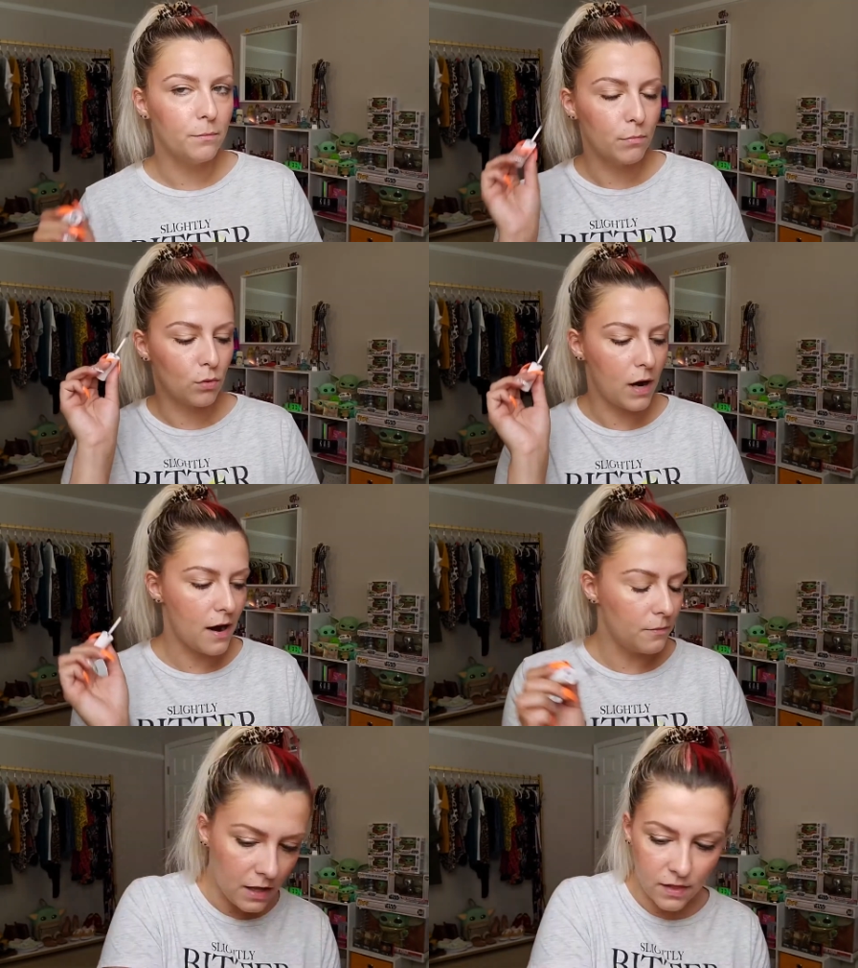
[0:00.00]

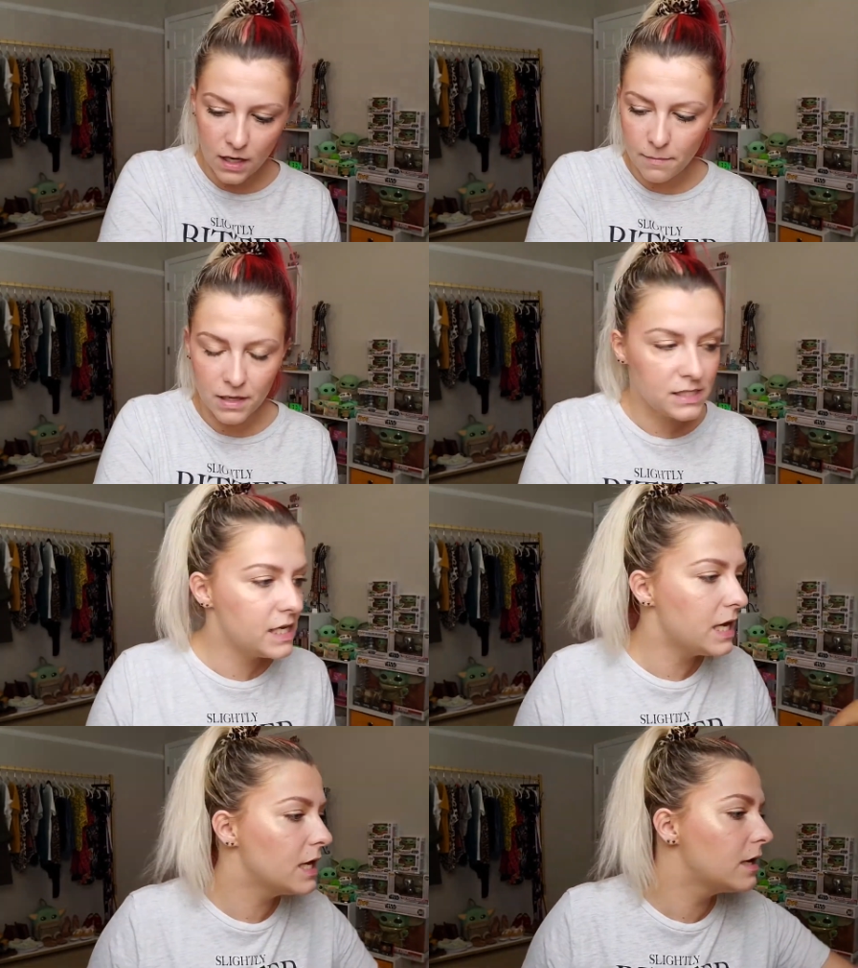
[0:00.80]
brow. And then I'm gonna
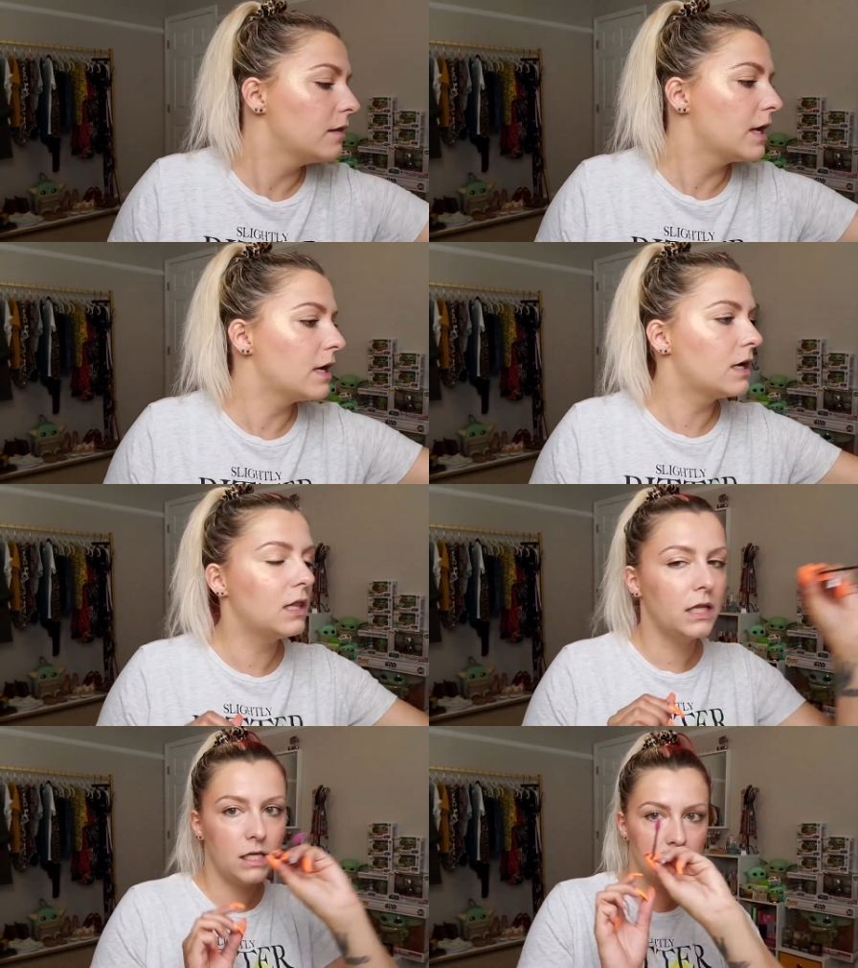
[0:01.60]
take like a
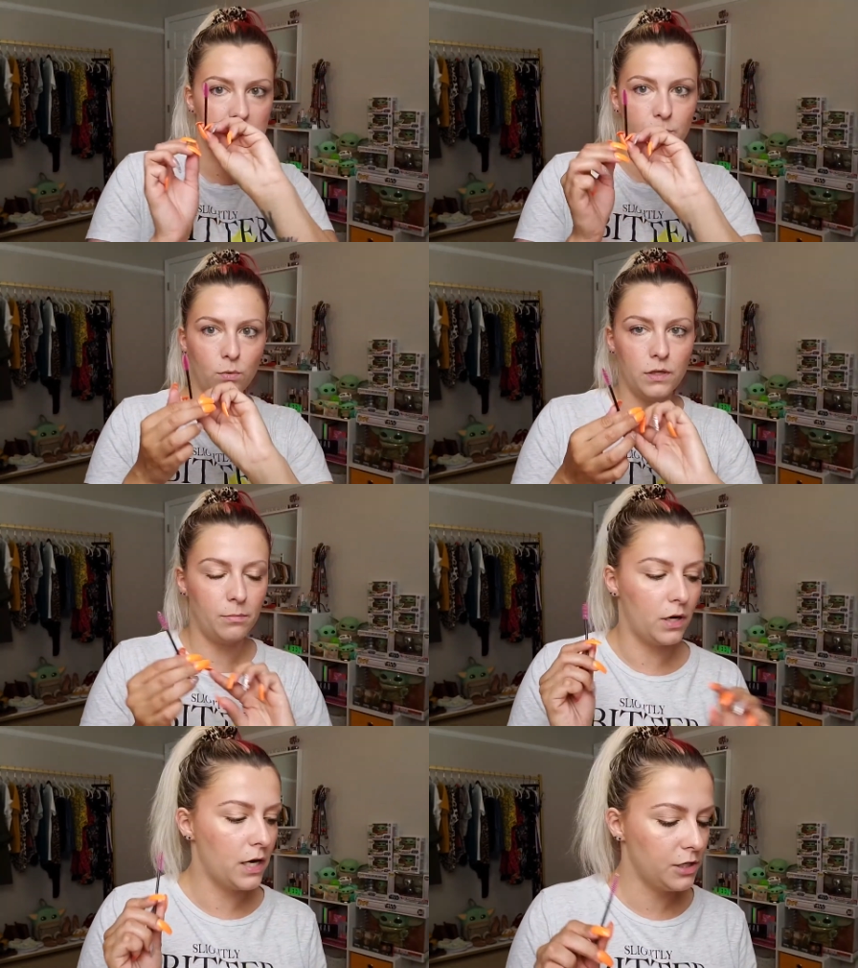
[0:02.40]
clean spoolie
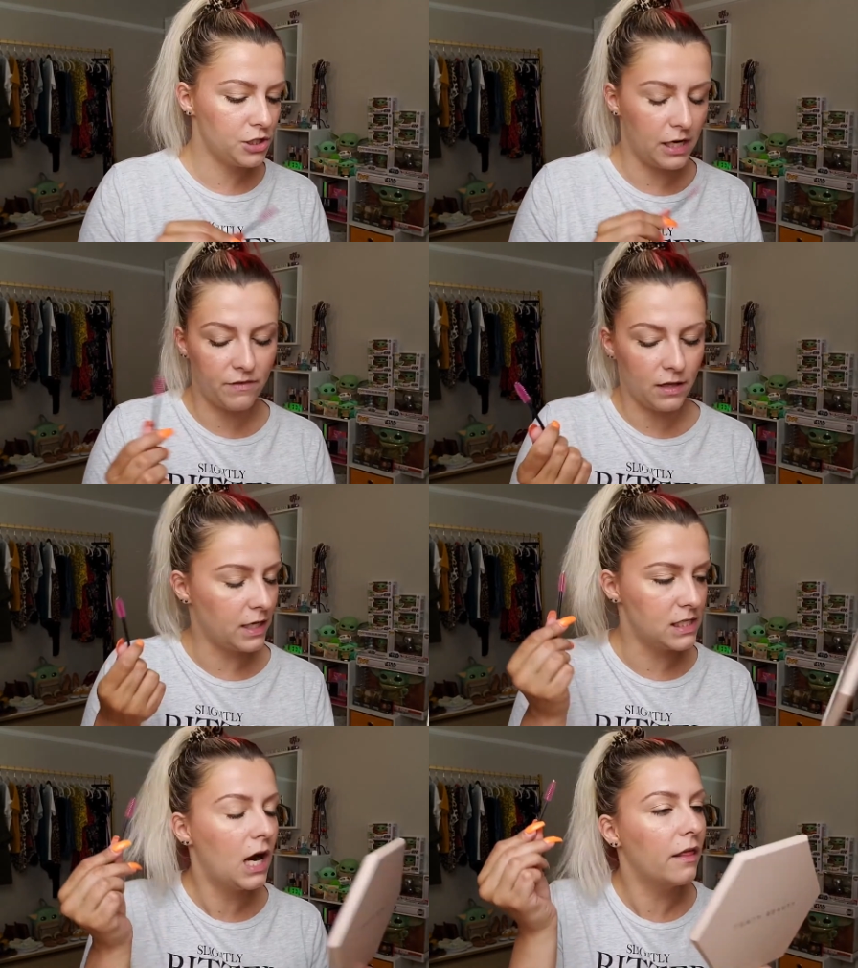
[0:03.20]
brush, and I've got like a
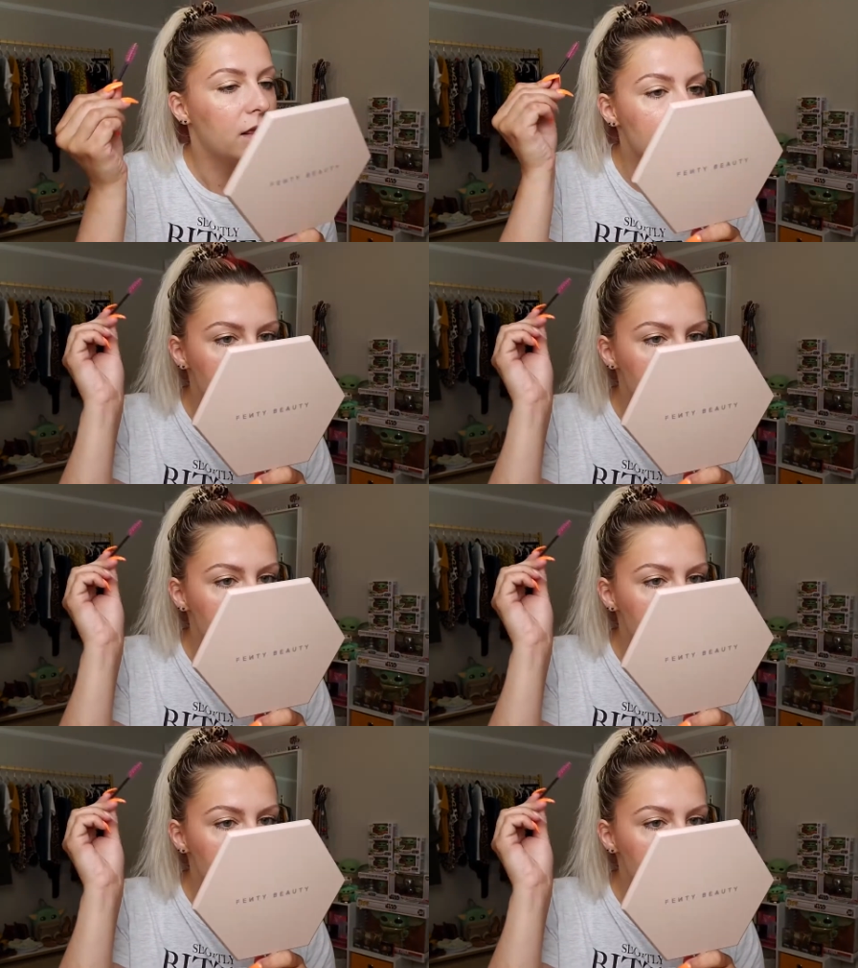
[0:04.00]
ton of these.